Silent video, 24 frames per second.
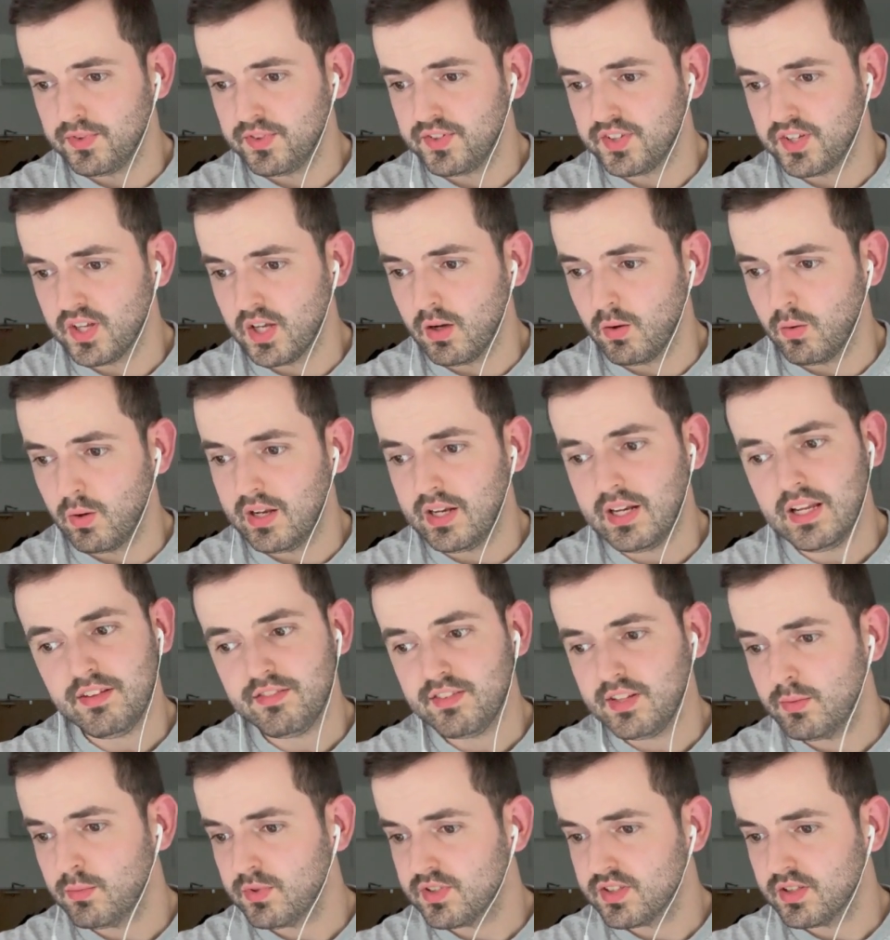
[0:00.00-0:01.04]
So An
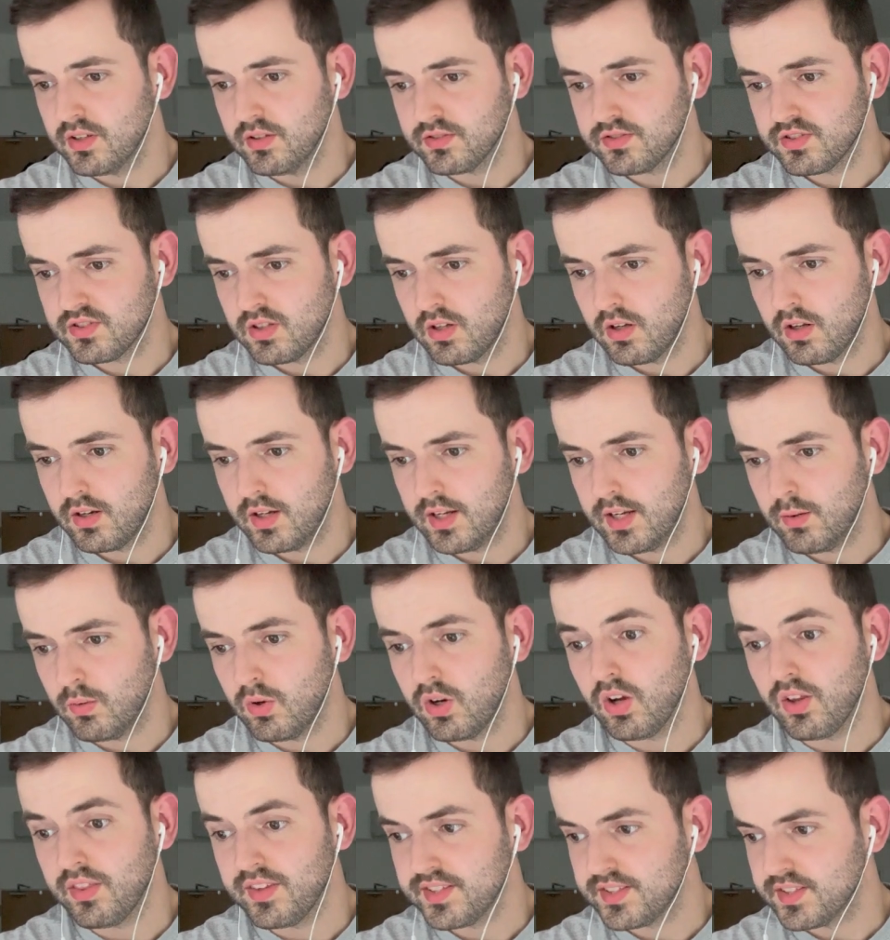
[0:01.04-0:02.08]
Evening with Silk Sonic, we
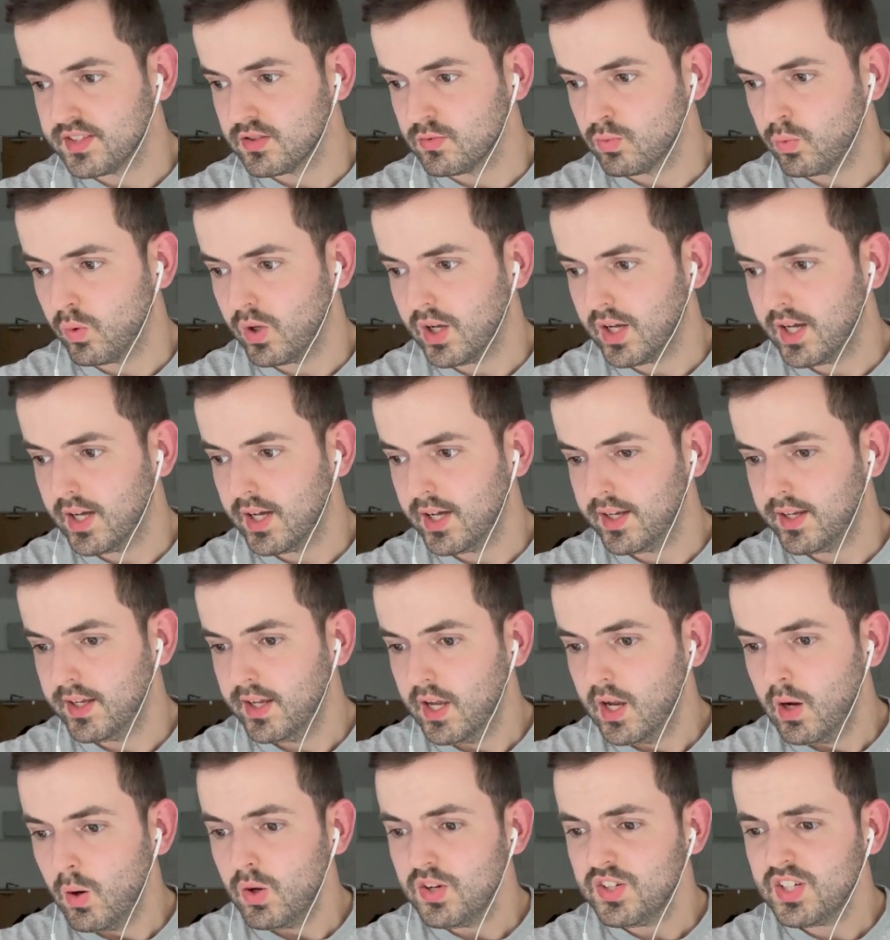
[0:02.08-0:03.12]
got This Is Why,
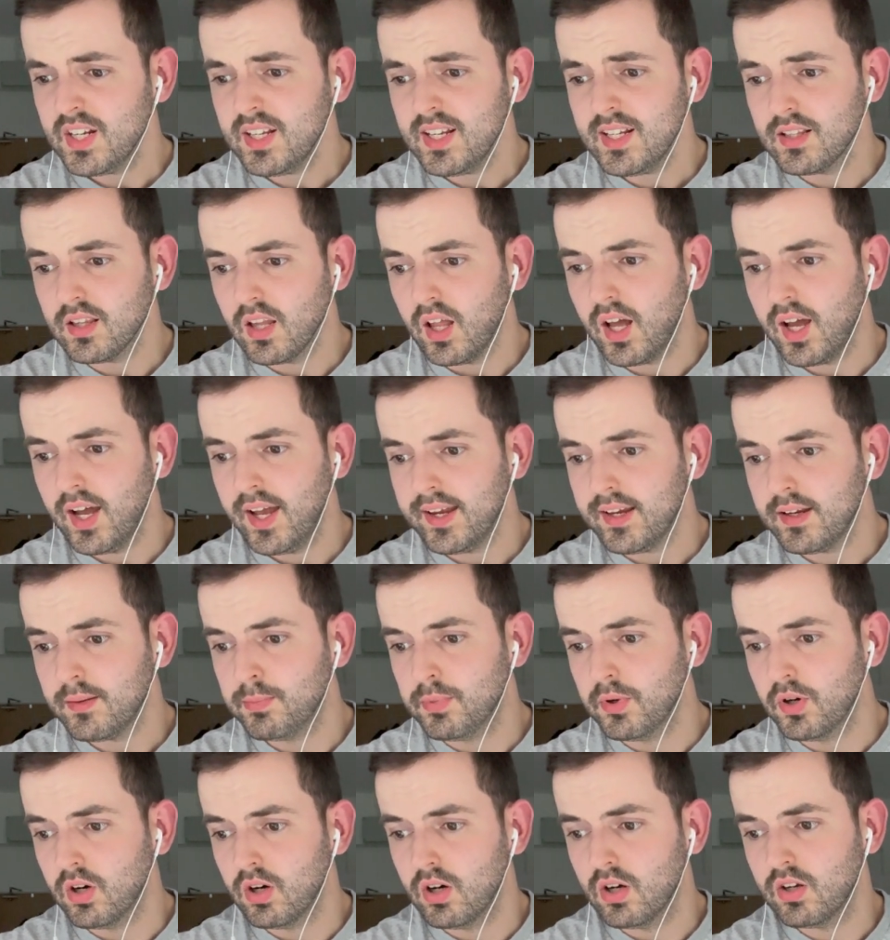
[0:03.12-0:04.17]
which I did like,
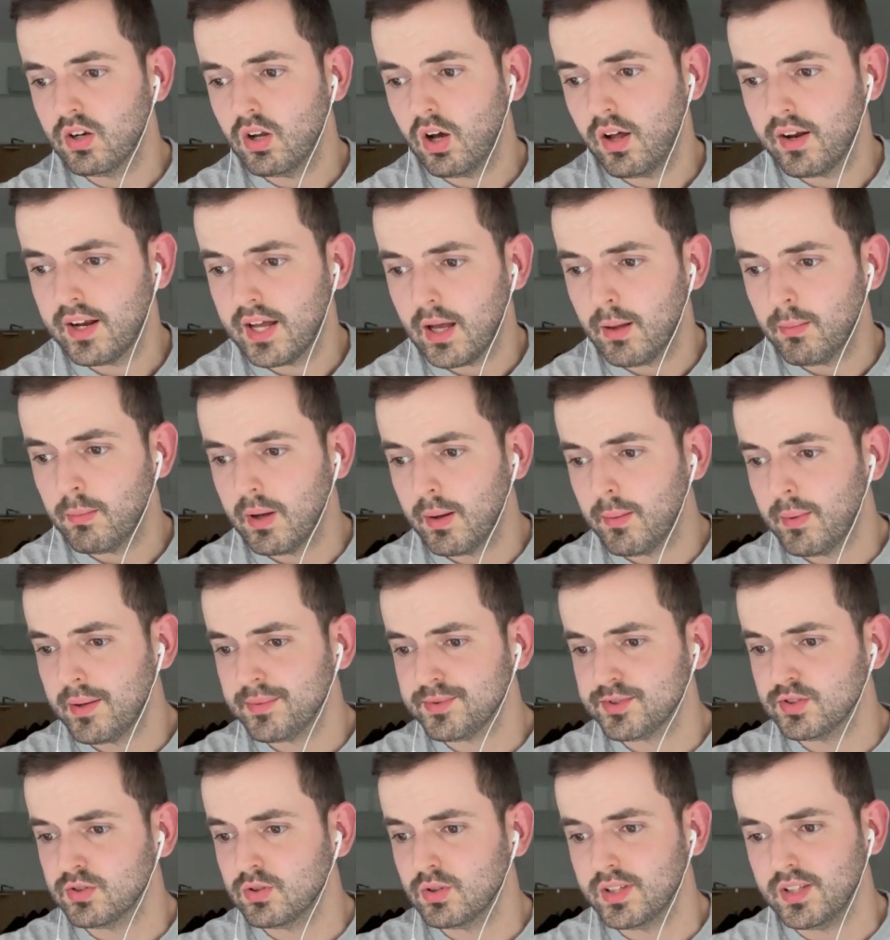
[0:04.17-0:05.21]
but not an album I'm
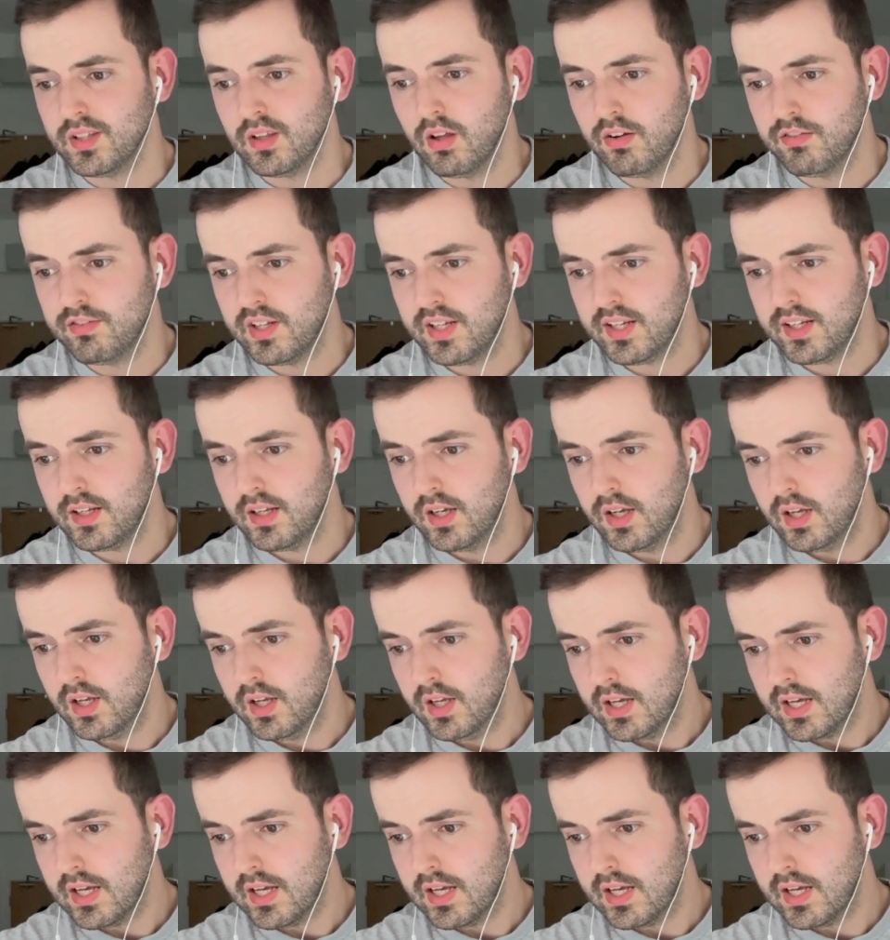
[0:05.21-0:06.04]
absolutely loving.